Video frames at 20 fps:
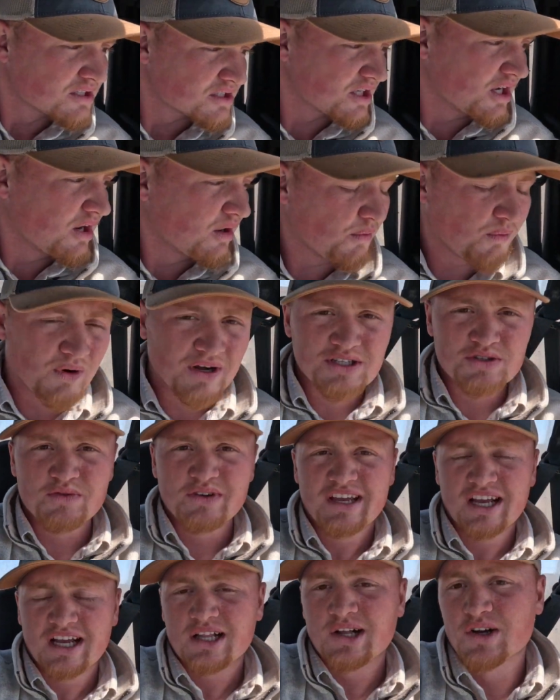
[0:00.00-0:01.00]
So once
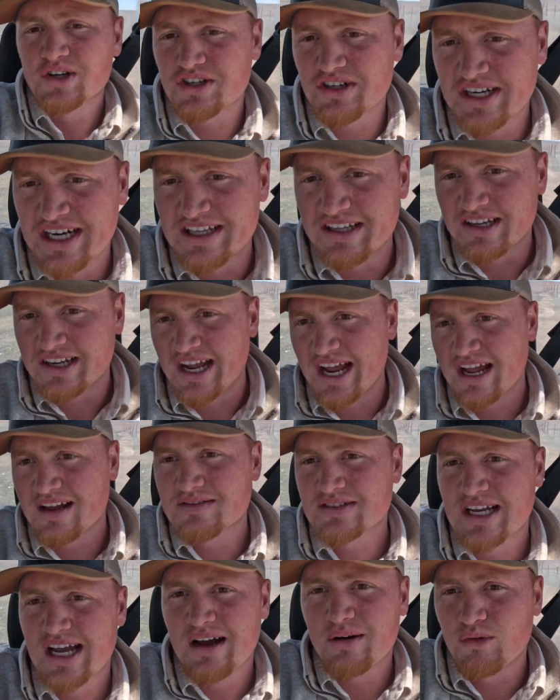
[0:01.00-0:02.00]
we get closer to getting the
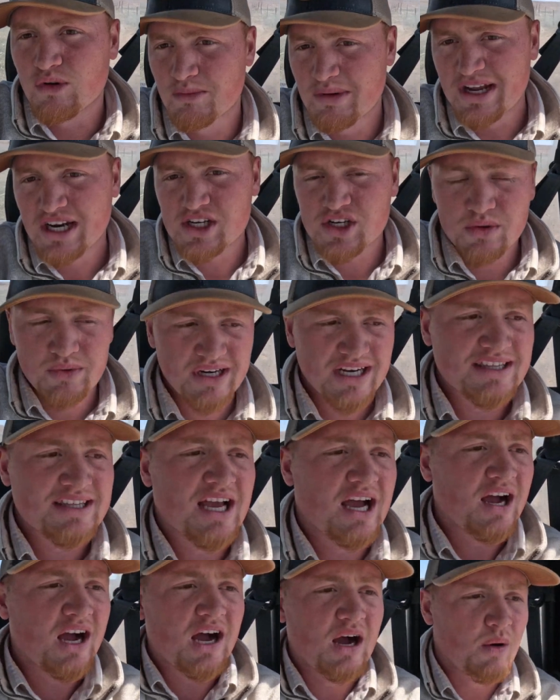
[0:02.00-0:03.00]
calves out, we'll make sure we get
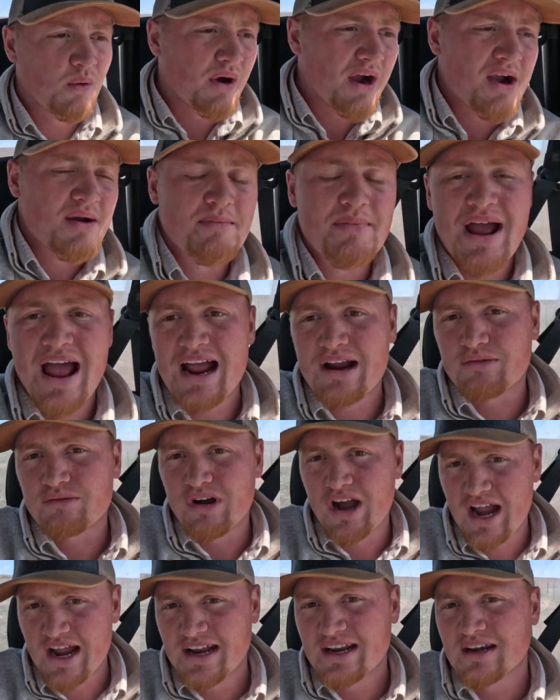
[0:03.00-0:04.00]
that hot wire back
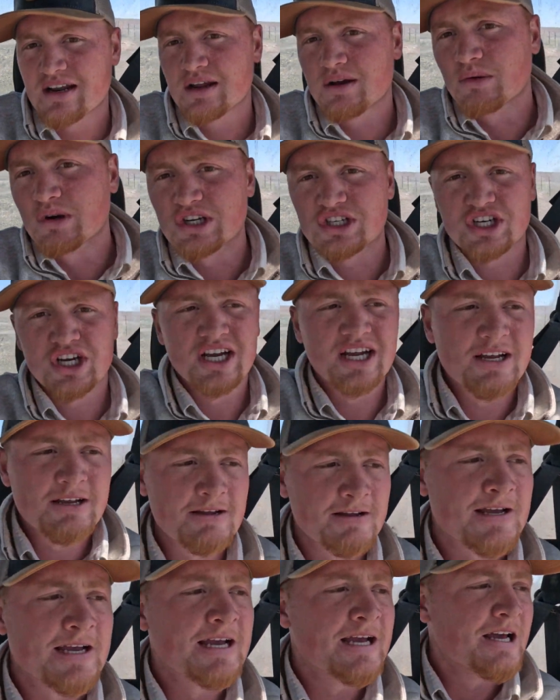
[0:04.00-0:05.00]
right, which
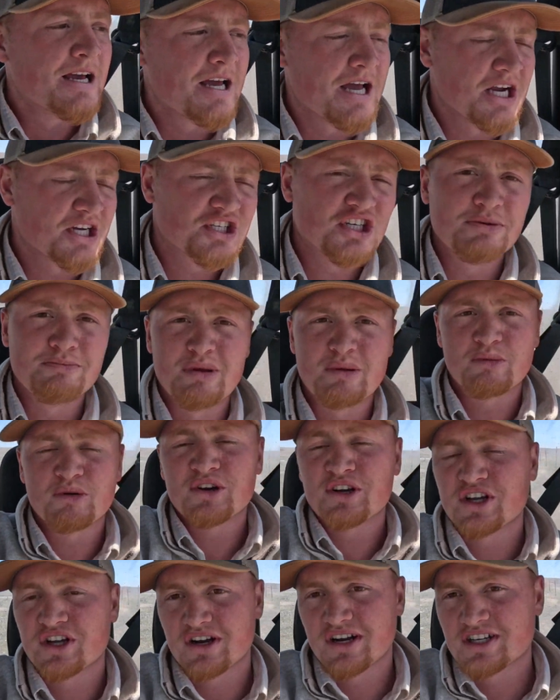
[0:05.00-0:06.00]
it should be
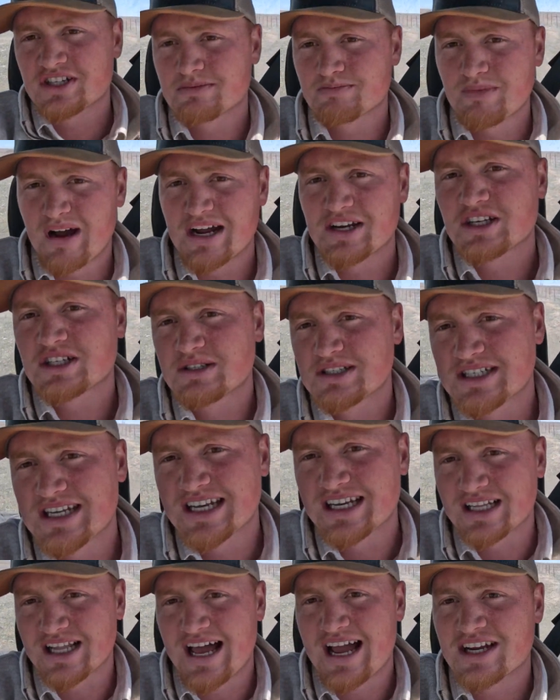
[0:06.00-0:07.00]
pretty good. I just
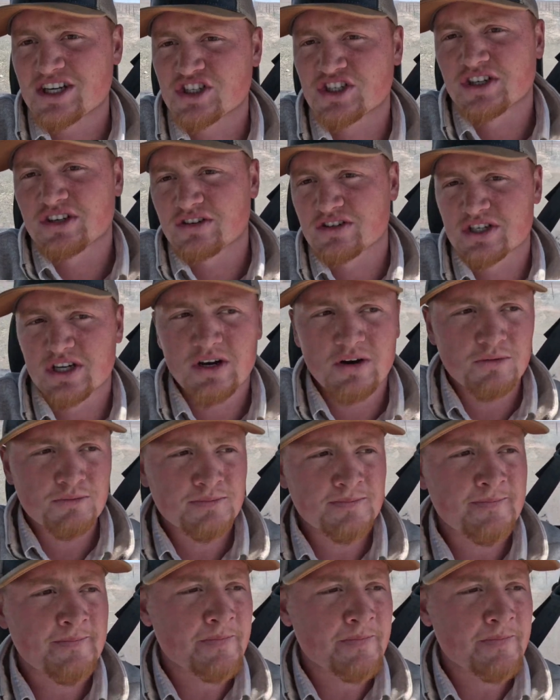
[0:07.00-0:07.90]
did it last year, so